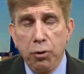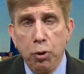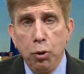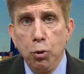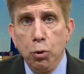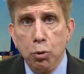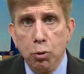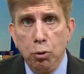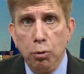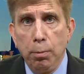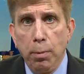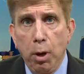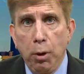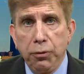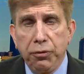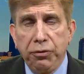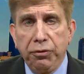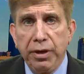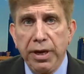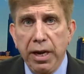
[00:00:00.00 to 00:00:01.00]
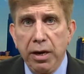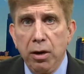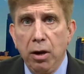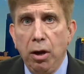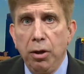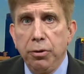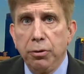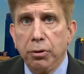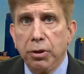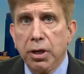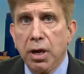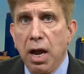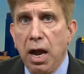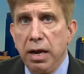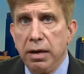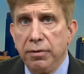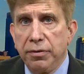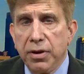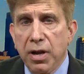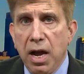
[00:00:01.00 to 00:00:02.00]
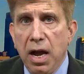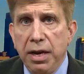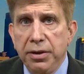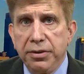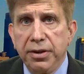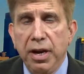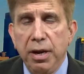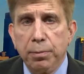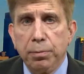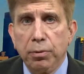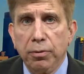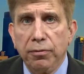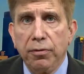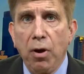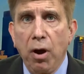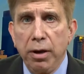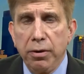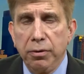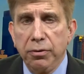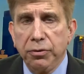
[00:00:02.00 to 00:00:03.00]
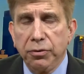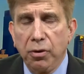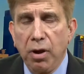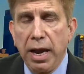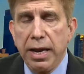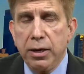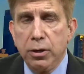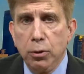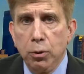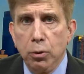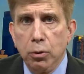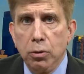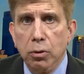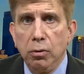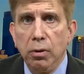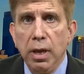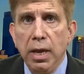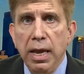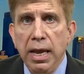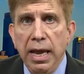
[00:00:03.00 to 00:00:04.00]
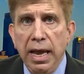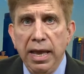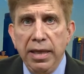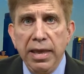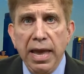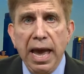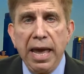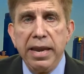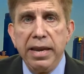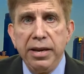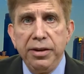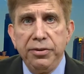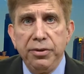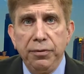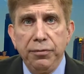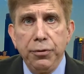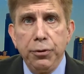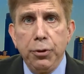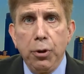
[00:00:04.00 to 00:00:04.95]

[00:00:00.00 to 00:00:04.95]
Google mostly and other kind of content providers like Google. And that is, if you